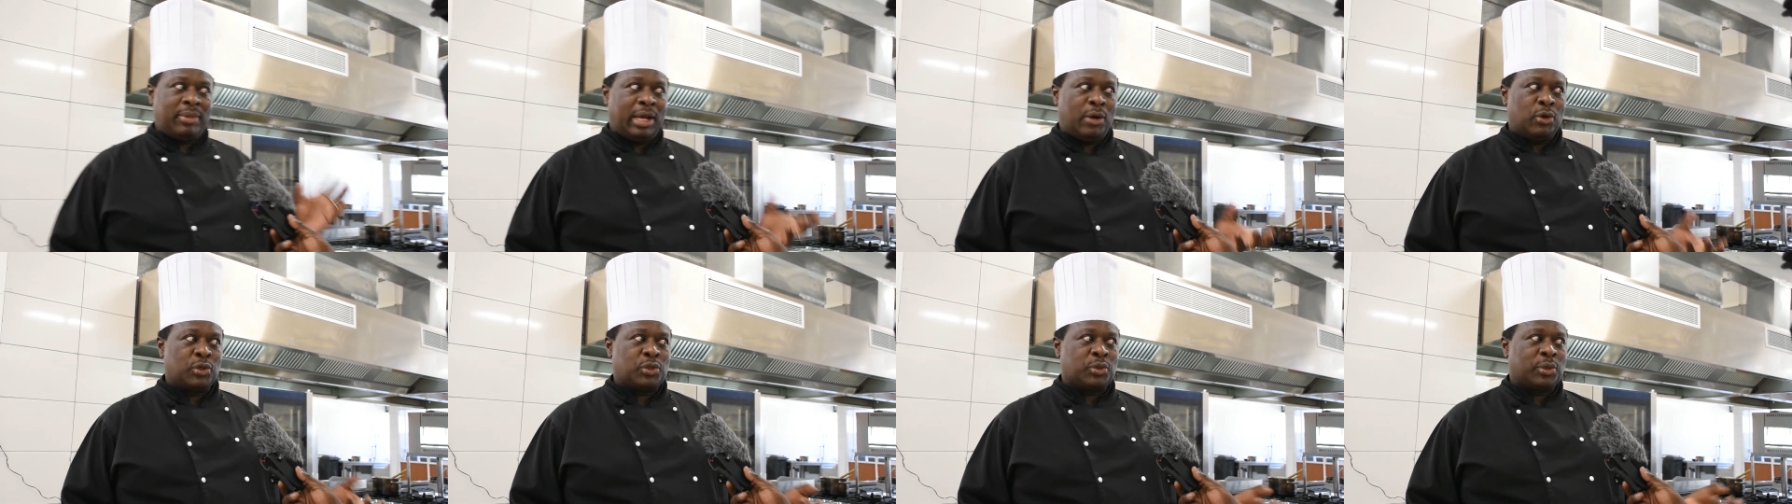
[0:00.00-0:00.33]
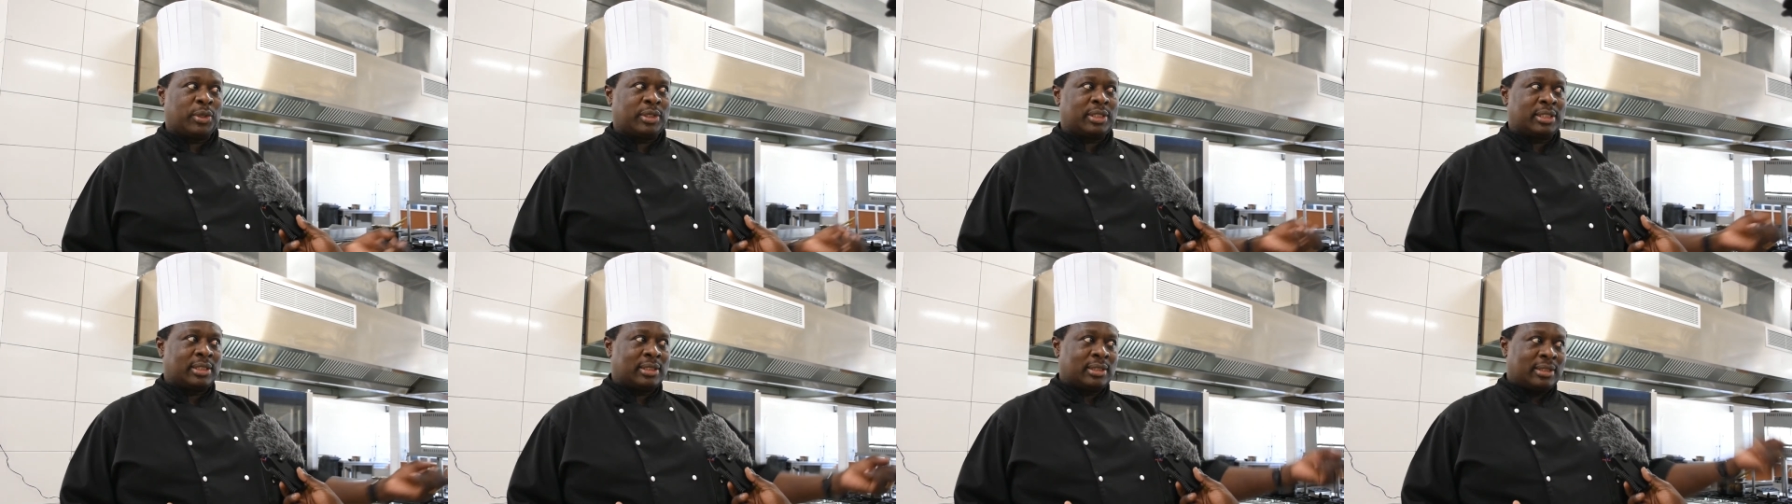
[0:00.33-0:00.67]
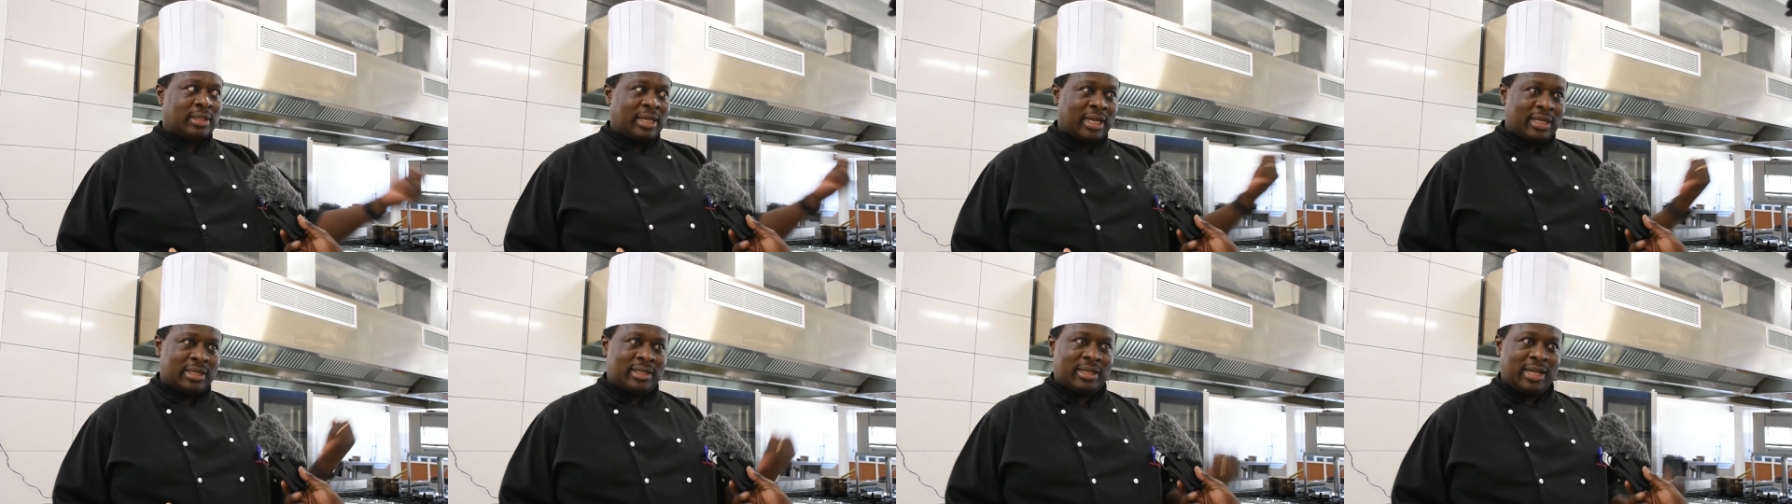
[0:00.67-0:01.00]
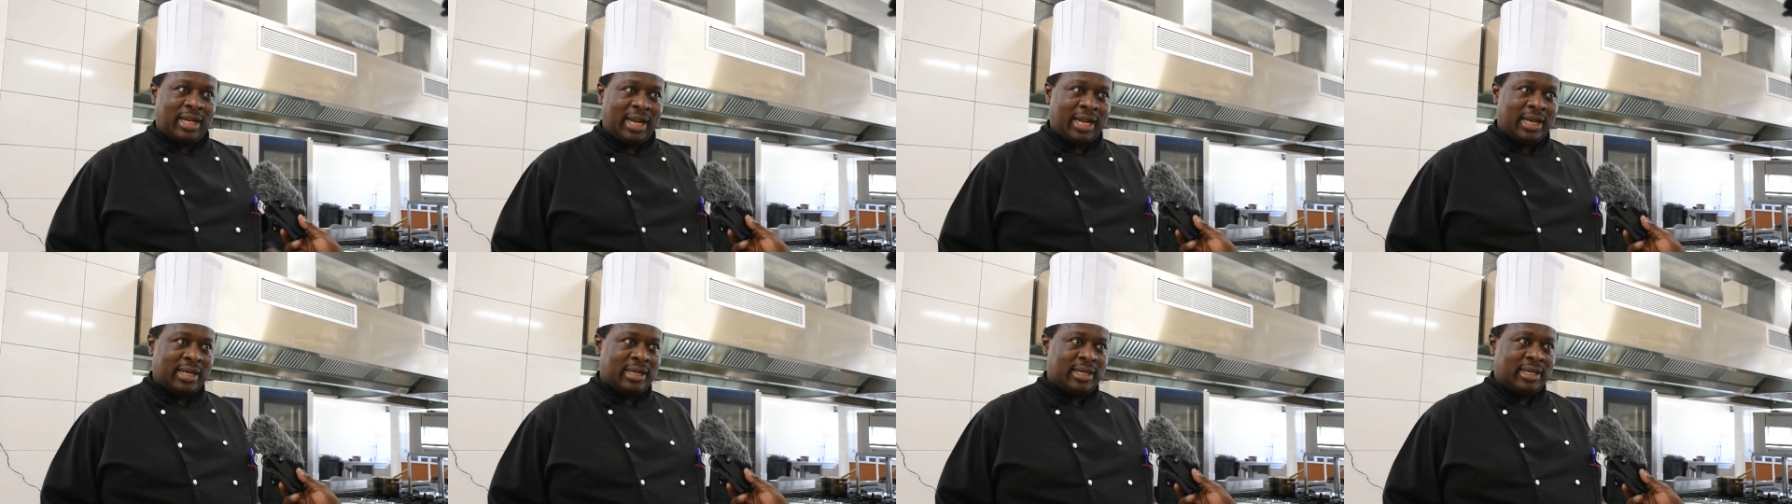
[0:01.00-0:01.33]
I also get
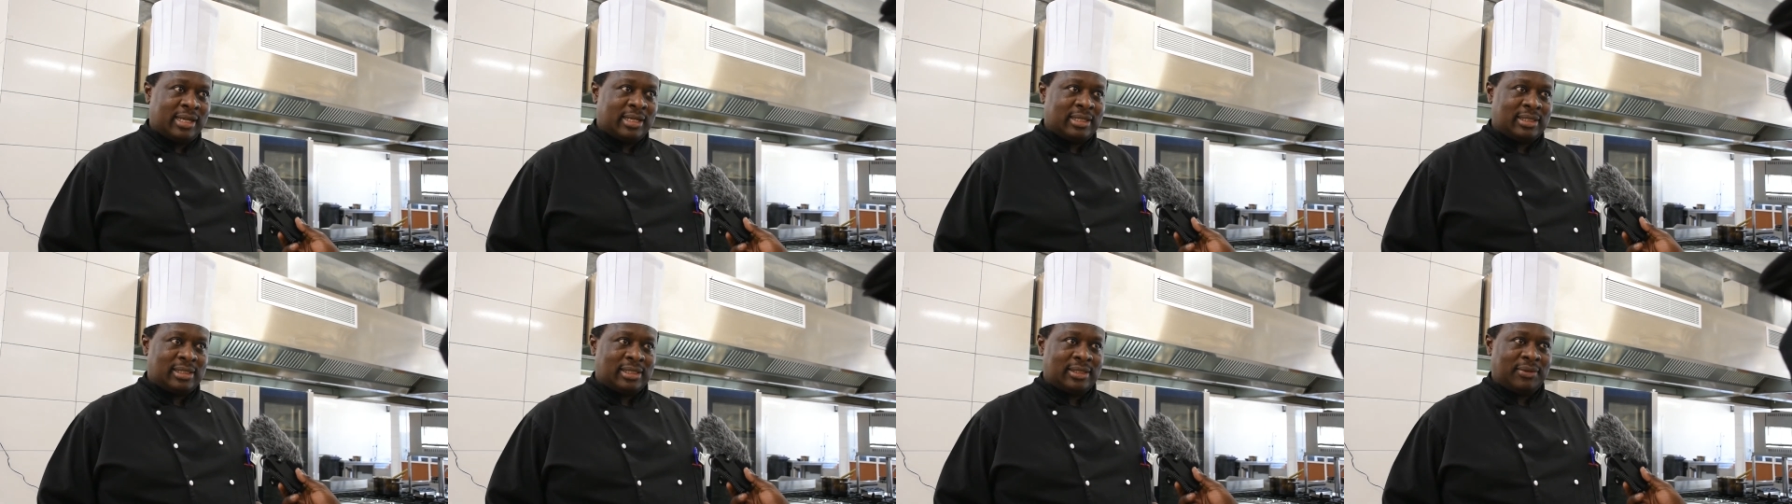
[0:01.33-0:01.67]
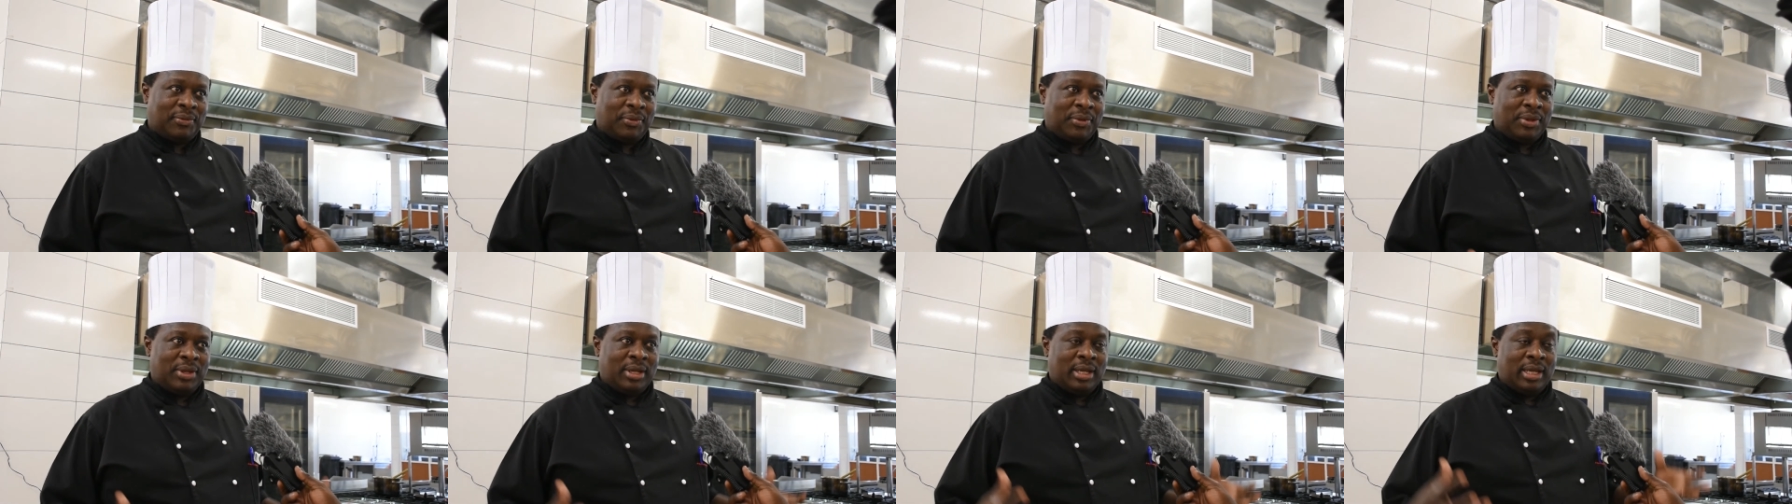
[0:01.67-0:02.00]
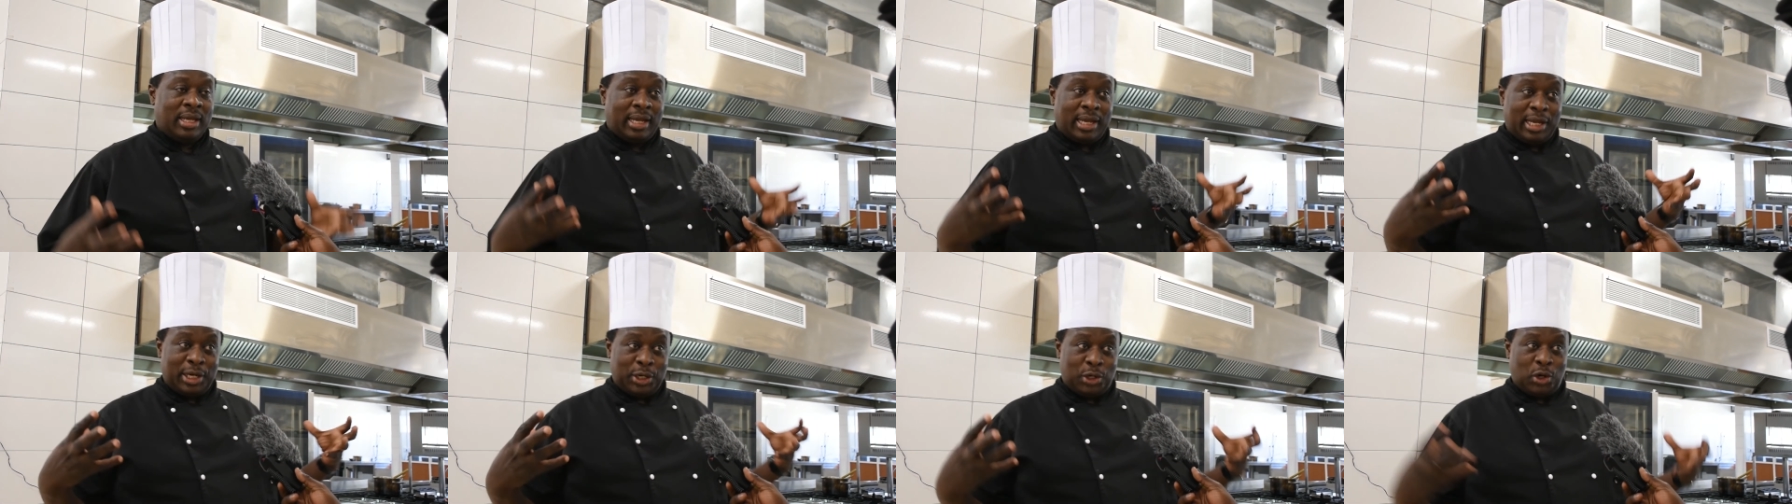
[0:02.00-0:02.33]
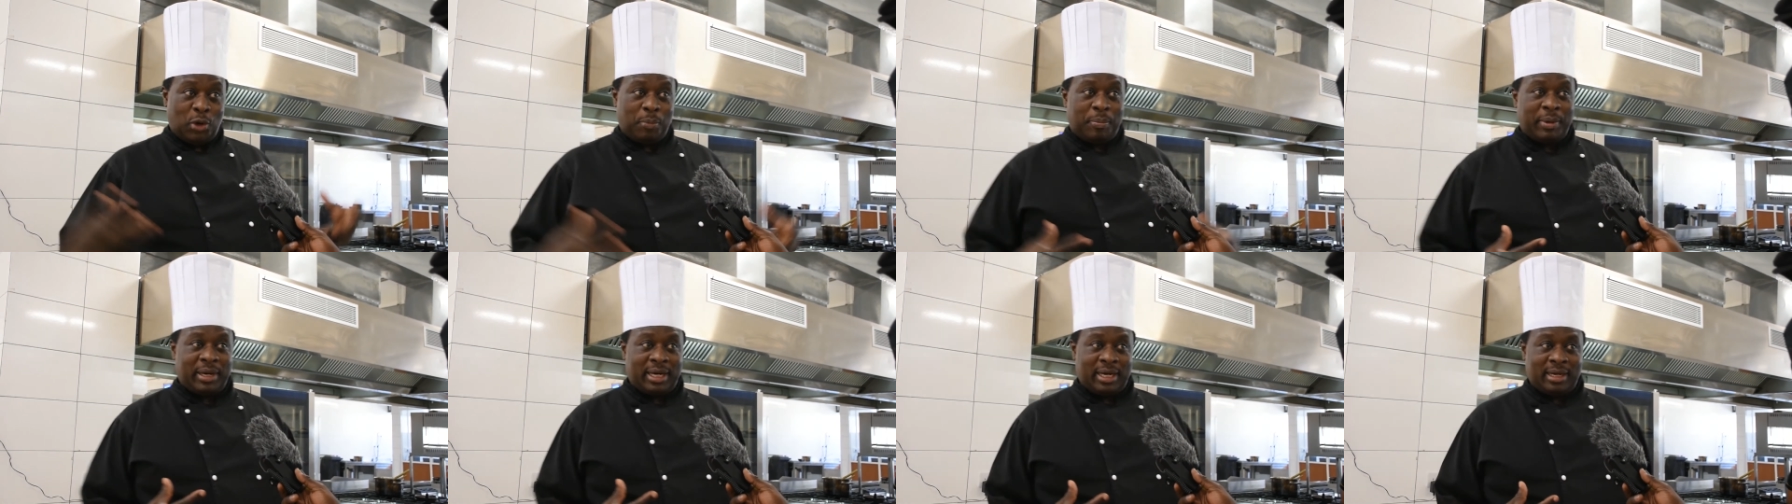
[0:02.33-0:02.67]
their ideas
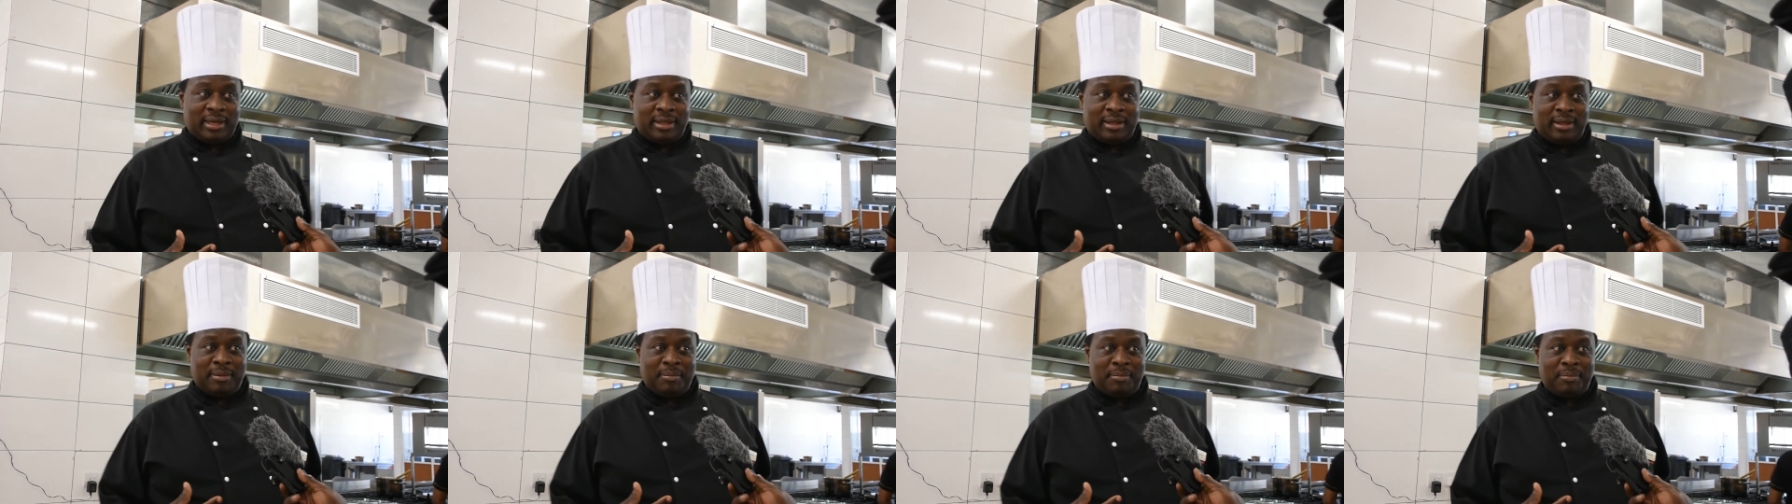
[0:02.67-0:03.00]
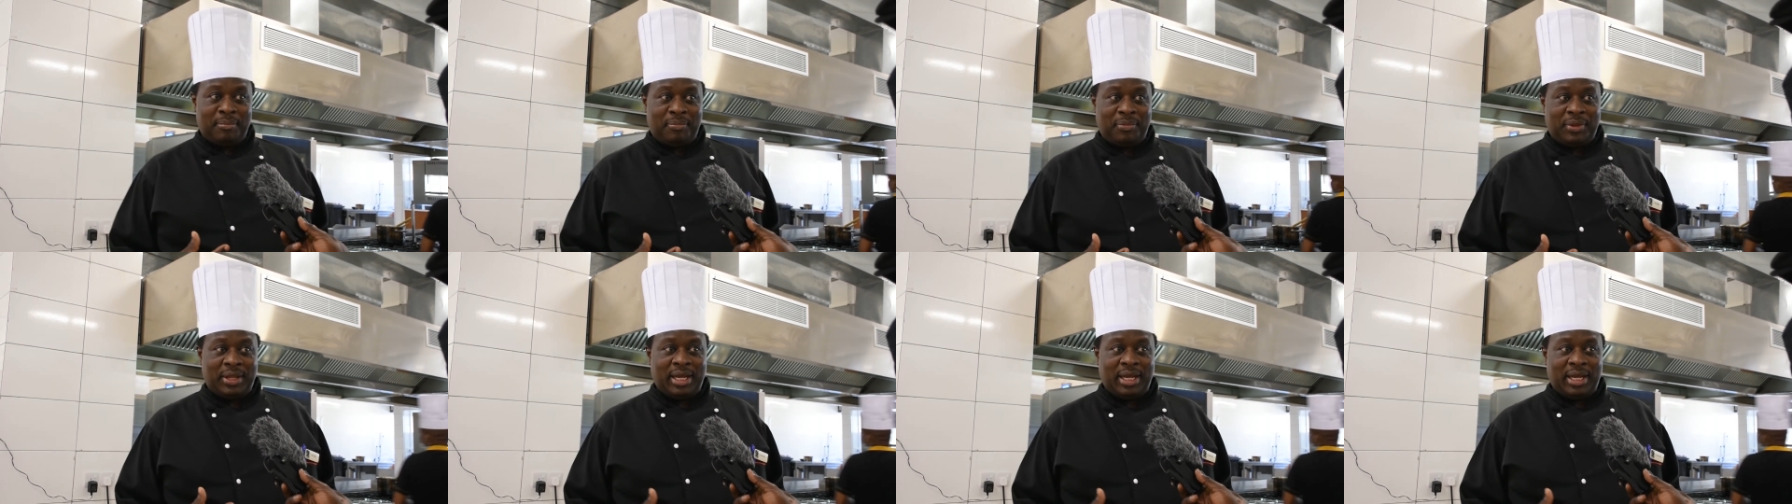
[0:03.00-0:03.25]
incorporate them,